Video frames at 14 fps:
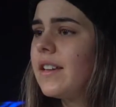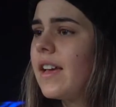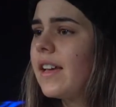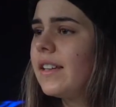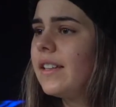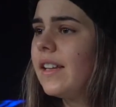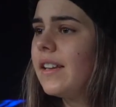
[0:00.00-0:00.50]

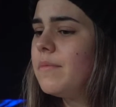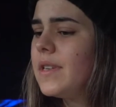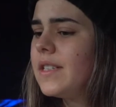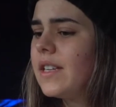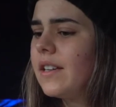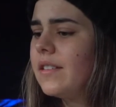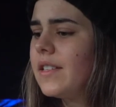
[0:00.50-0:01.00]
had led me
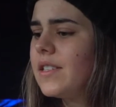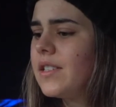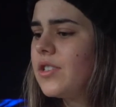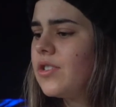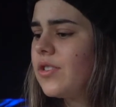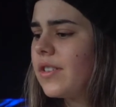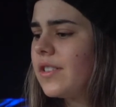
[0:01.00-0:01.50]
down this
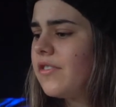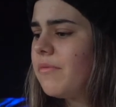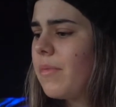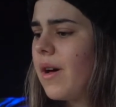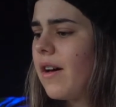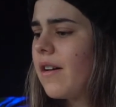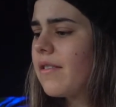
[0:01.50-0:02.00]
destructive
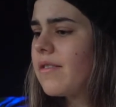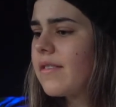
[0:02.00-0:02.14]
path.